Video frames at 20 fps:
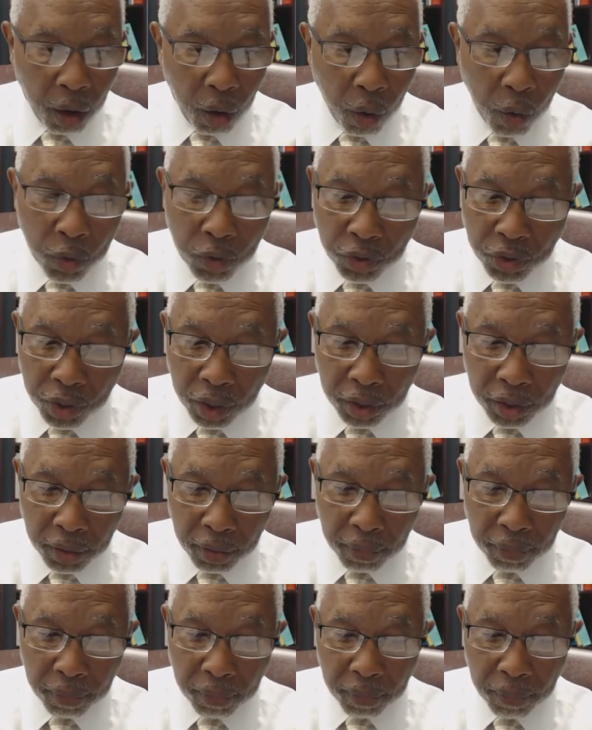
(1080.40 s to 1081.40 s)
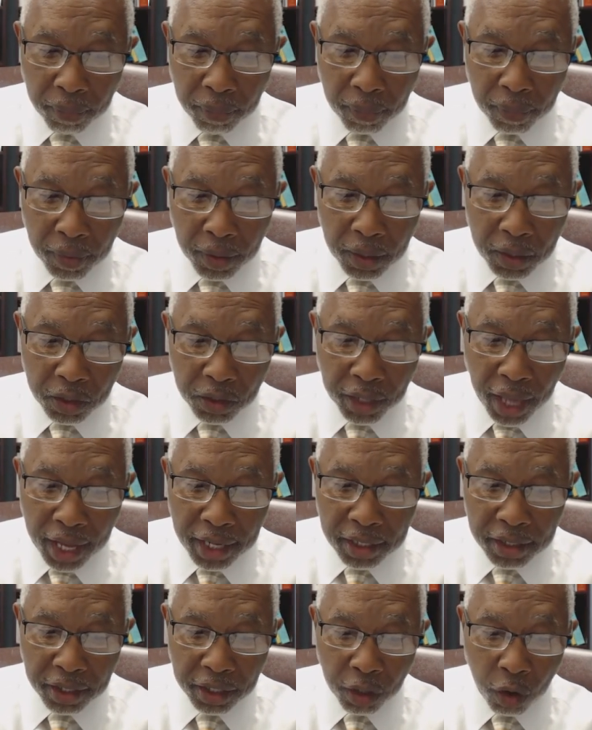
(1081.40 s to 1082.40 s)
Olson
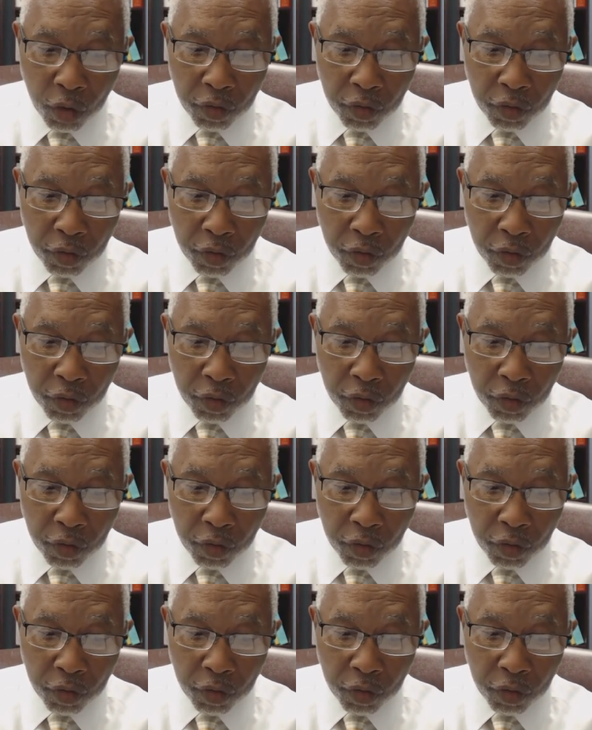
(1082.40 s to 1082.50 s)
status as an